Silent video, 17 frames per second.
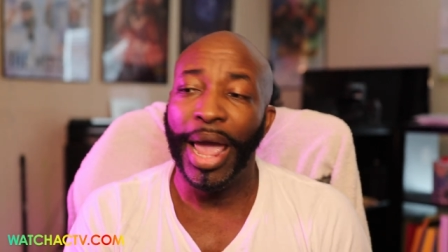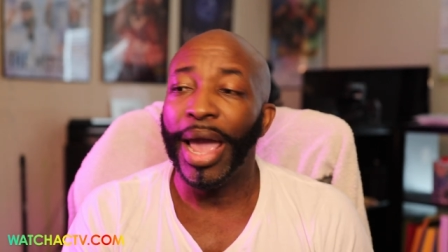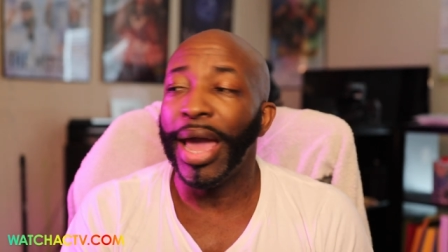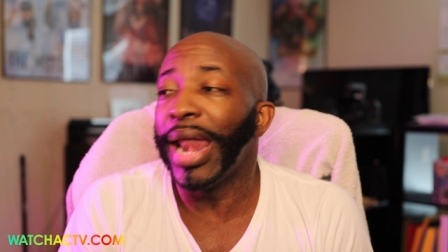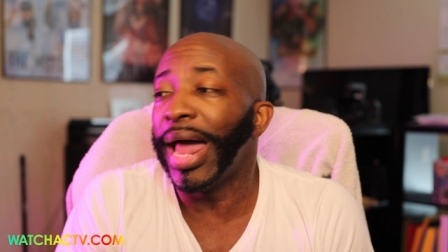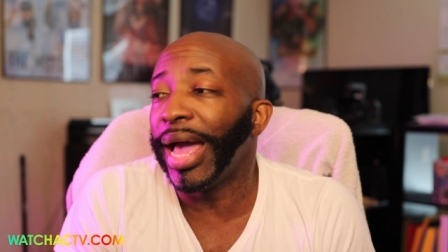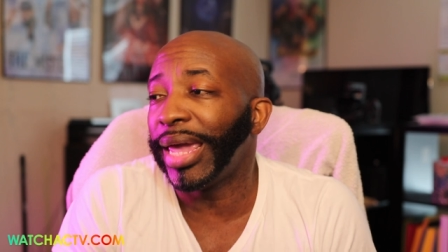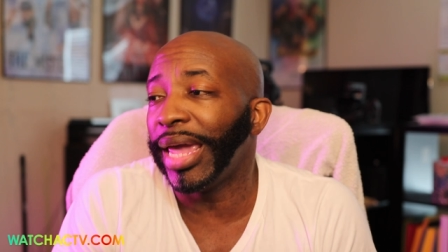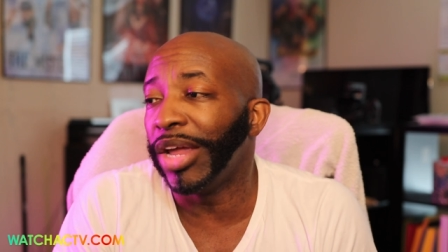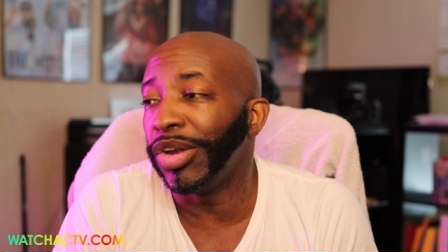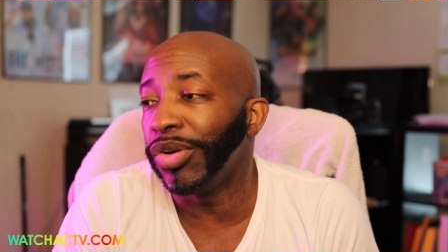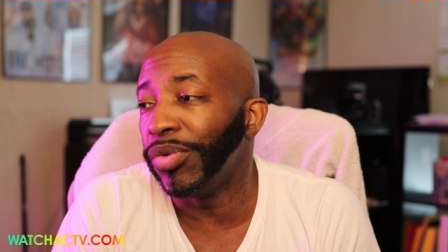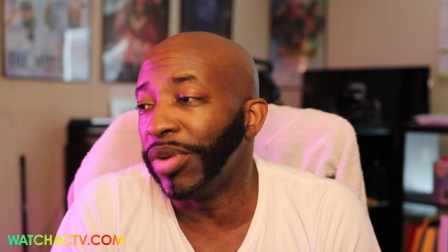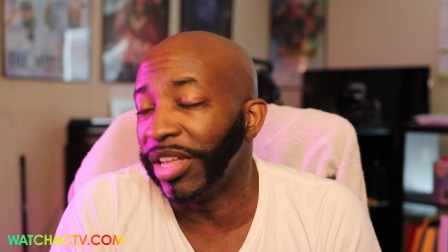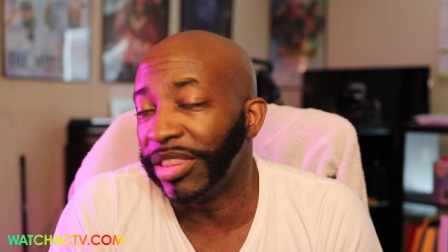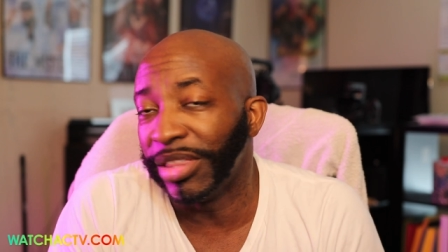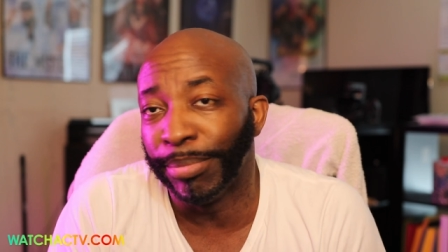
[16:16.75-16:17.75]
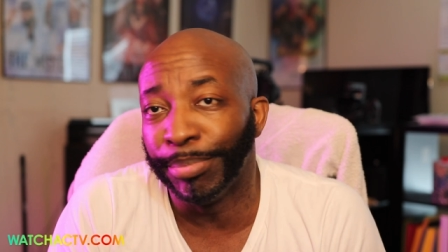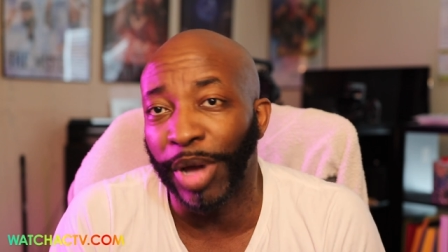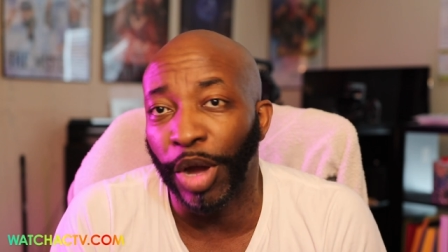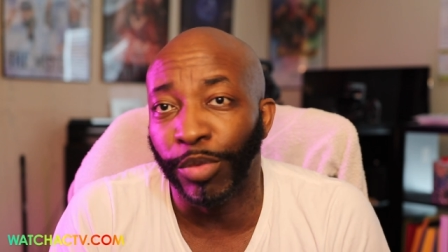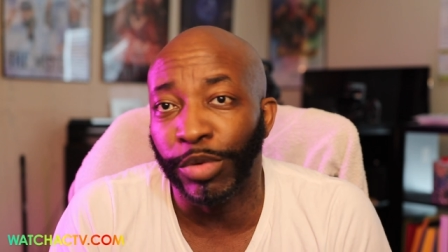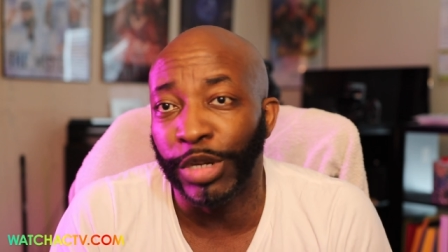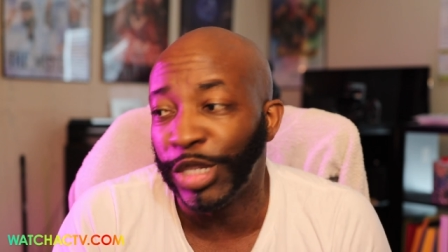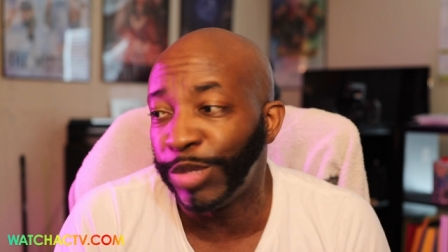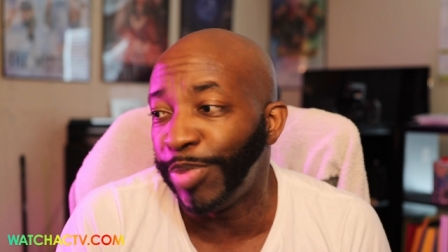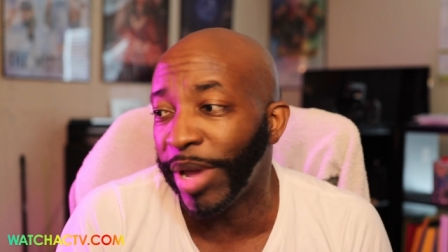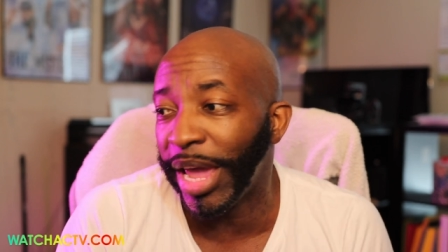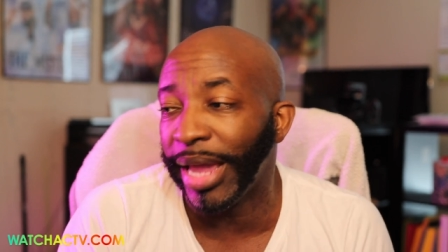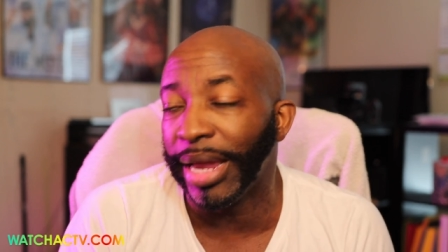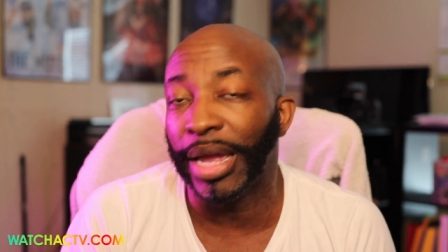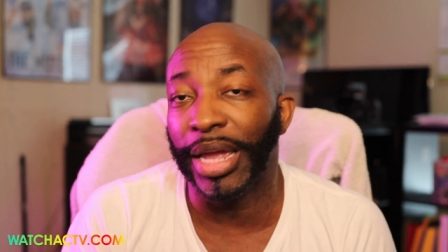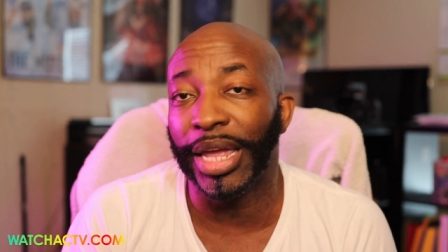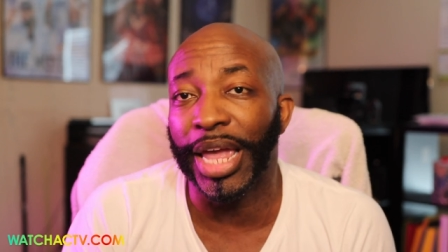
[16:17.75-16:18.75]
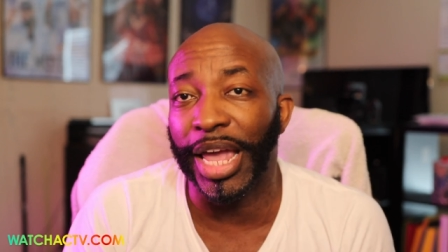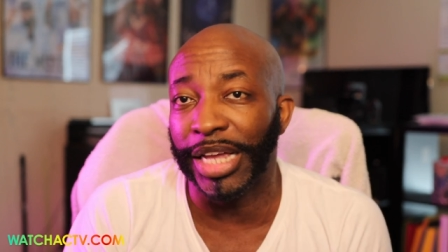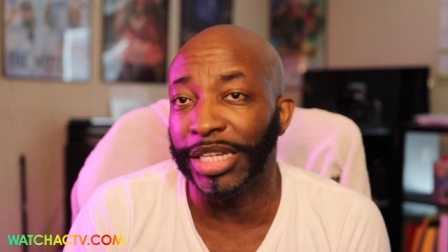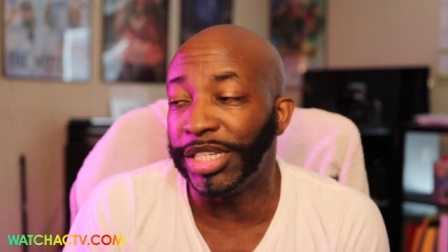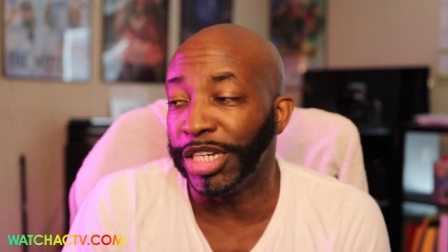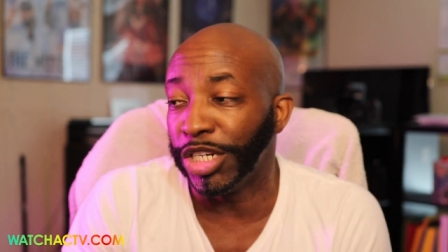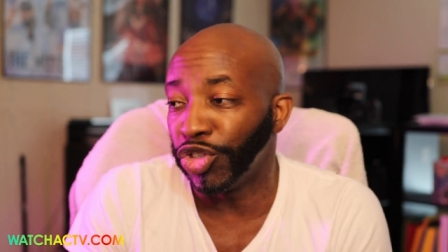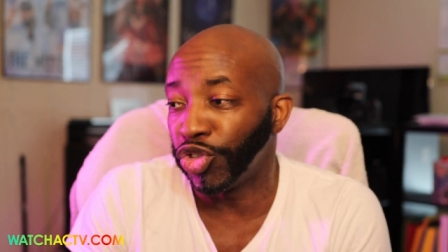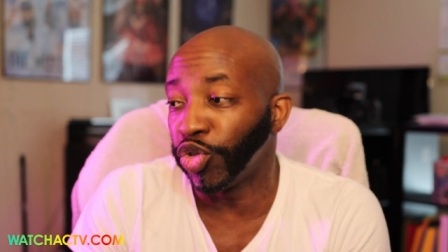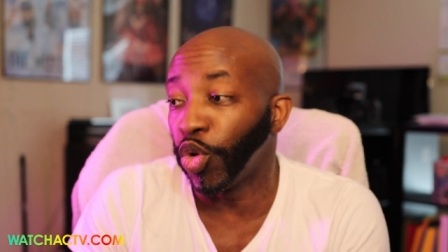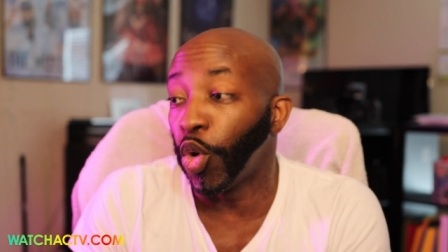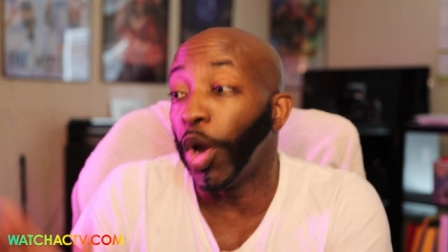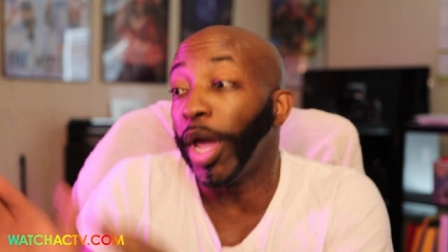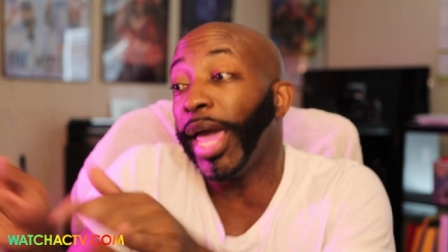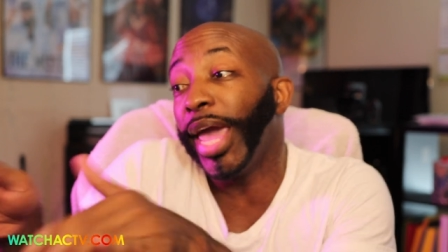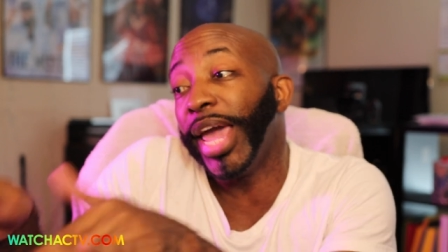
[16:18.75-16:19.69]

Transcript: And I can't do nothing but respect Kaycee and Troy